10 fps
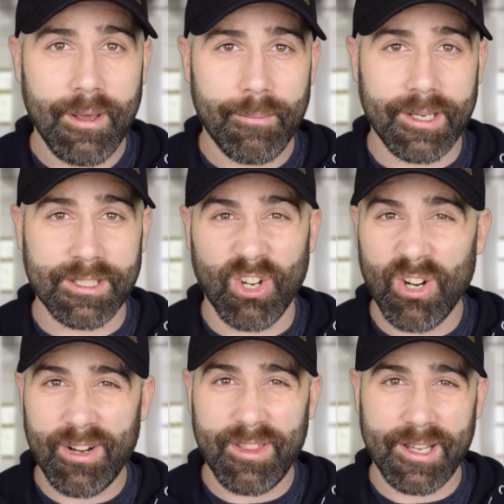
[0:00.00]
Because a
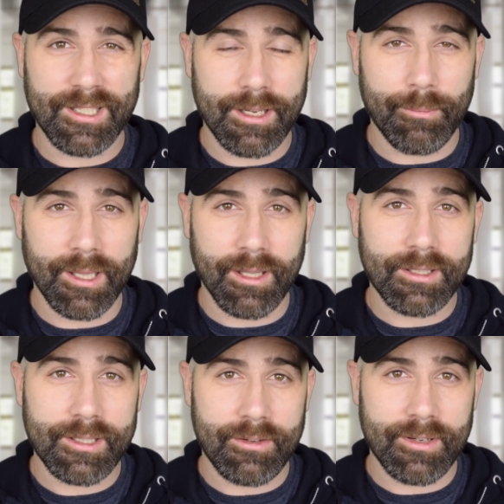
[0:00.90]
lot of things can be
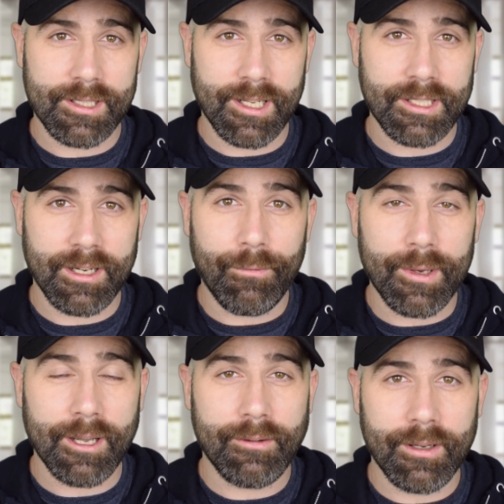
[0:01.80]
lost in translation if we
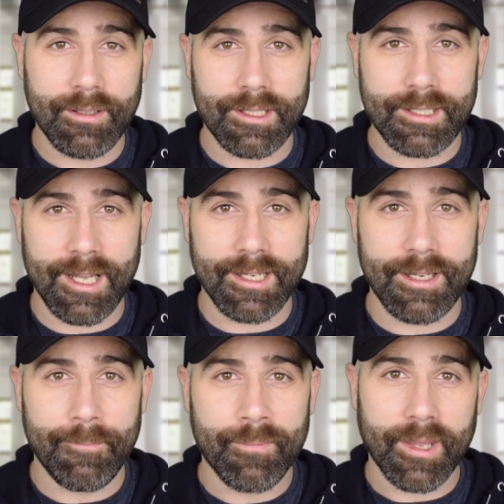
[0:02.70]
don't
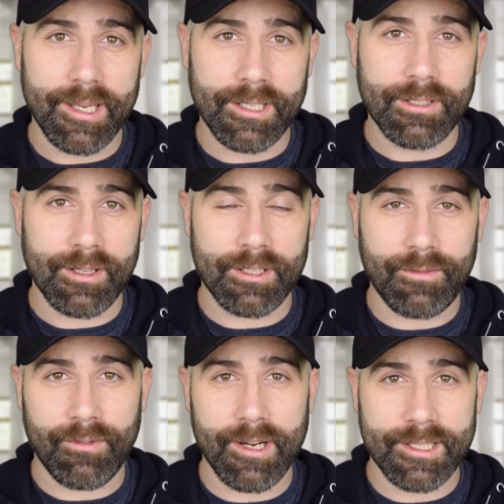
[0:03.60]
understand each other's
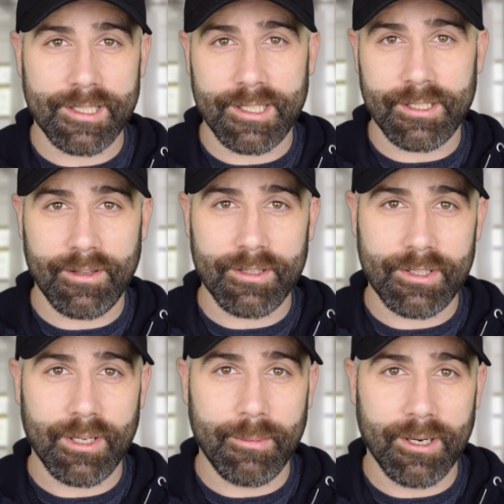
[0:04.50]
phrases, each other's
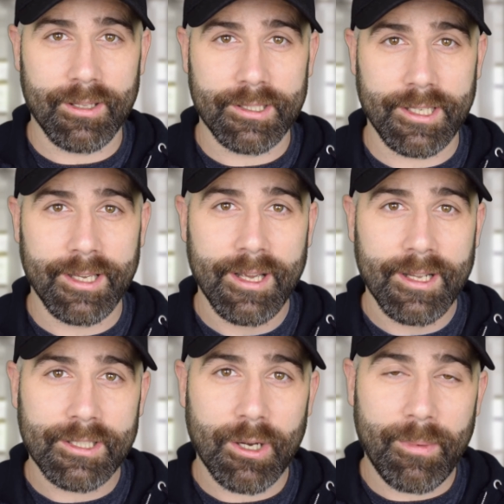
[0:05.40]
terminology.
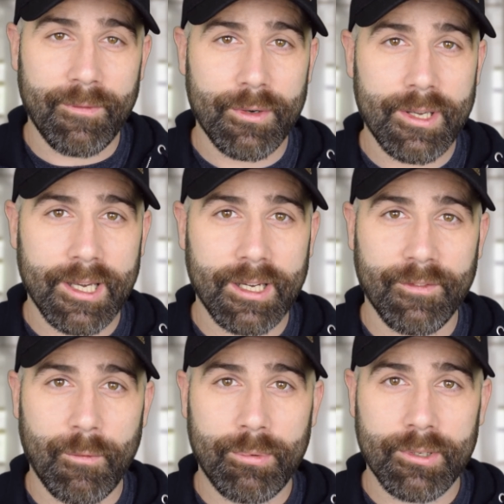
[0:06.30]
So before you kick
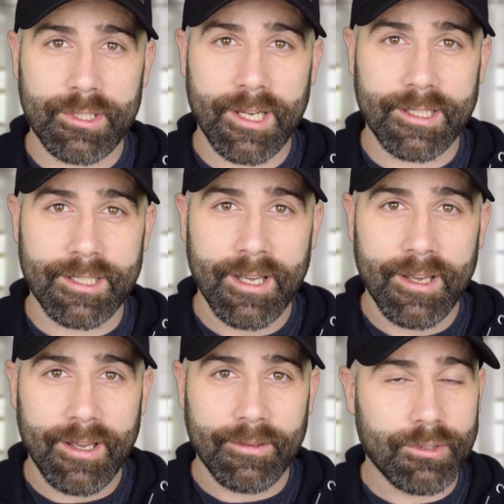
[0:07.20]
off a project,
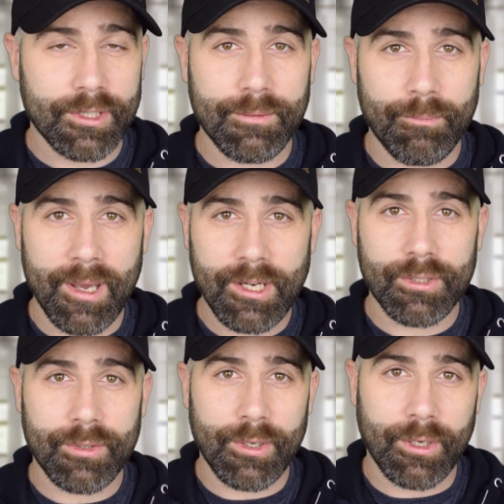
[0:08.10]
just make
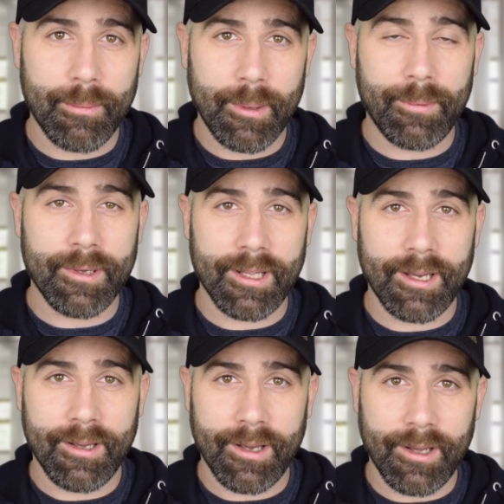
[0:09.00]
sure you come up with
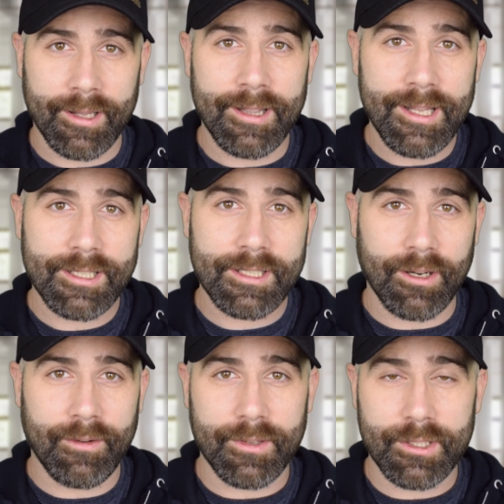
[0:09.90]
a list
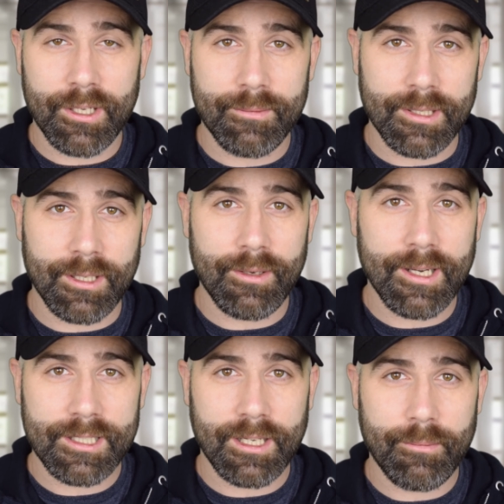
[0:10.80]
of the terms that you
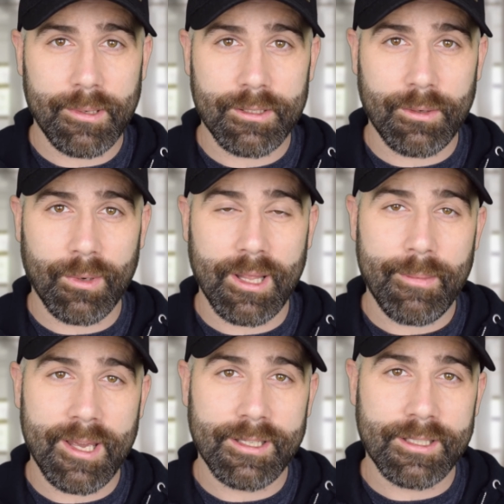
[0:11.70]
guys are going to be using, what that
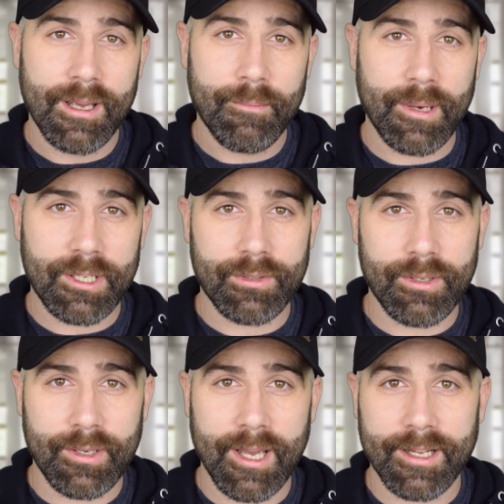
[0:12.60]
means. Make sure
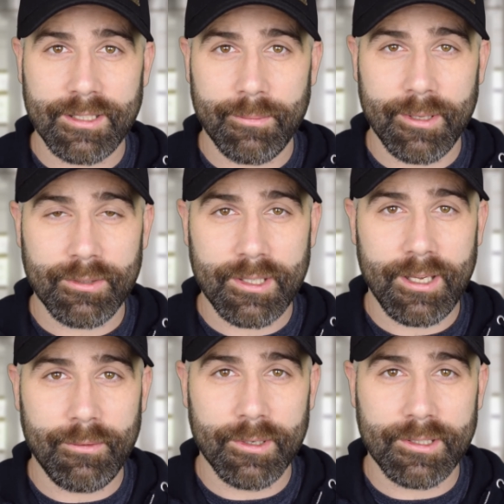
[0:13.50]
you get some of those
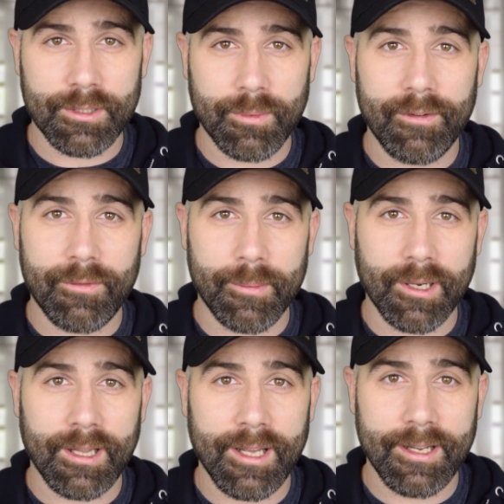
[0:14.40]
keywords as well from your
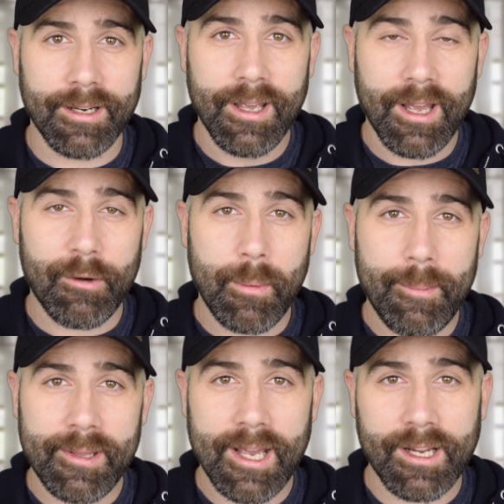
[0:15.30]
client. And
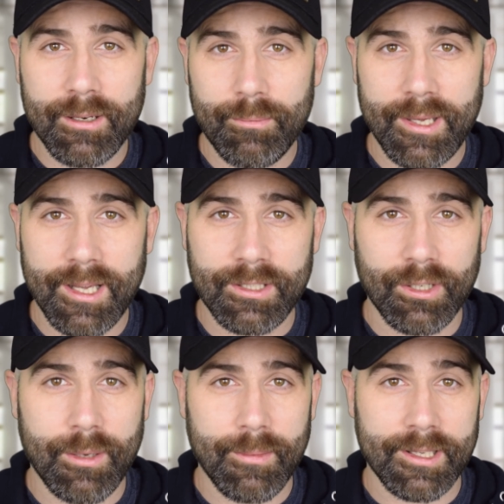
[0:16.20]
remember, that can be a
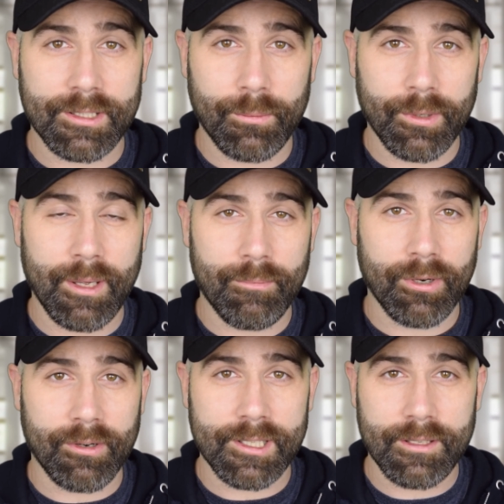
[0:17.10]
document that's a work in progress.